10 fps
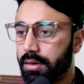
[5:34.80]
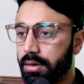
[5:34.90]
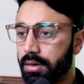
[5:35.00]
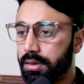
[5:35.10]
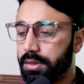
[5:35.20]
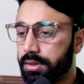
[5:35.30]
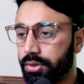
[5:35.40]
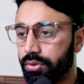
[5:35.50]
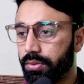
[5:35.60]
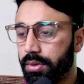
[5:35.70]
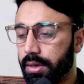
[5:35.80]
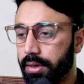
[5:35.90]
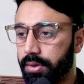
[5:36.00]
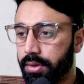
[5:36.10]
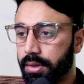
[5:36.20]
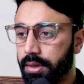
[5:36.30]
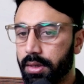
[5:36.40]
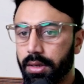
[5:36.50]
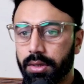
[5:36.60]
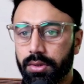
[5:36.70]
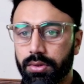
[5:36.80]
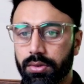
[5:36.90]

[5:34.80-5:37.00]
this issue later. So